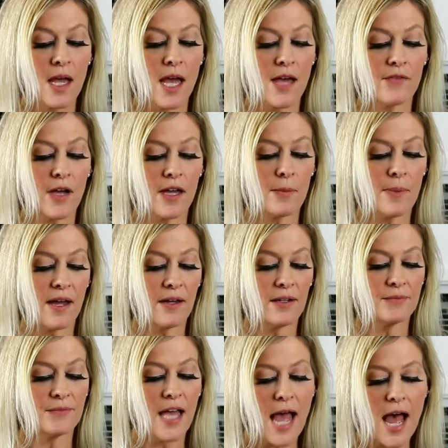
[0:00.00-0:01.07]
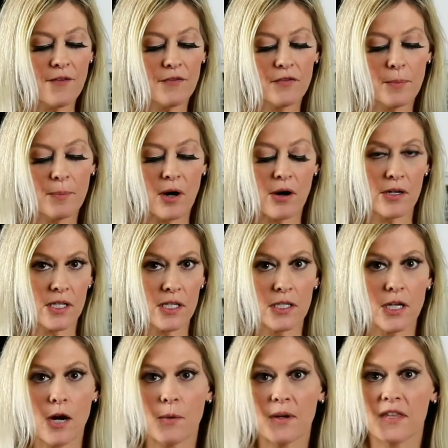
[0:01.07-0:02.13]
I've got about a half of a bar to
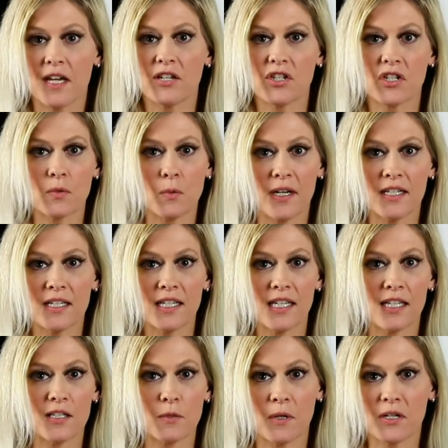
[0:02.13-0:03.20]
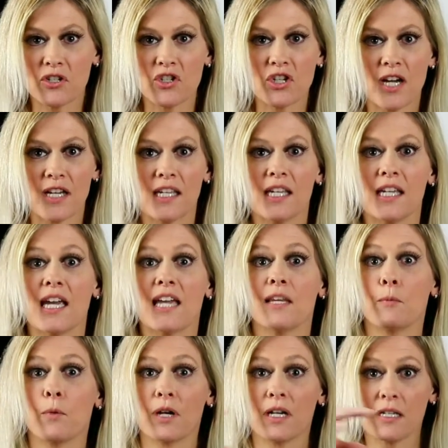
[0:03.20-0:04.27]
start with. I just want it to get to where it's chunky, and
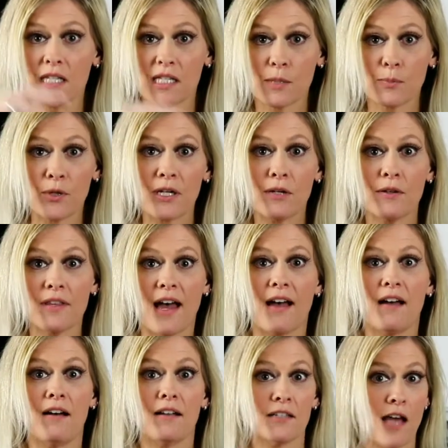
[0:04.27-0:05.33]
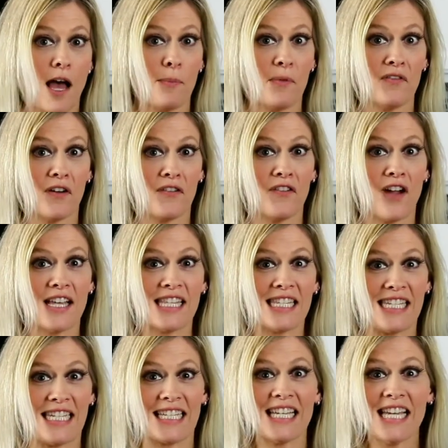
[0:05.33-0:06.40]
then we're going to sprinkle that on top of our
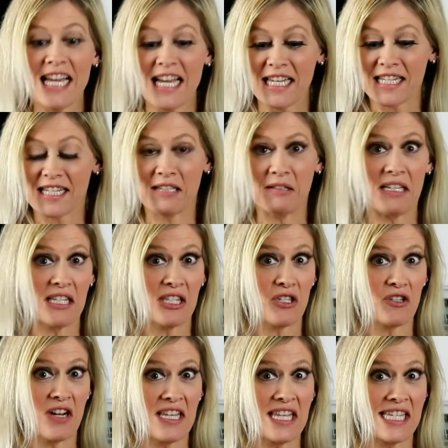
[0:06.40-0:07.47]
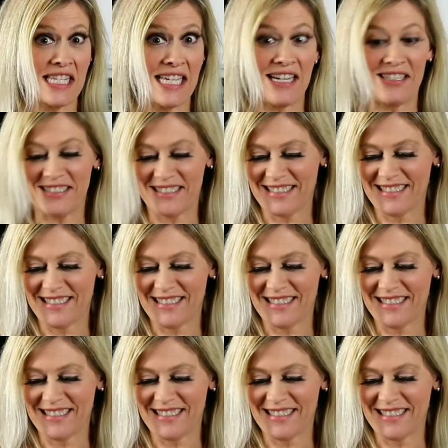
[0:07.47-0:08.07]
frosting. So let's try this out.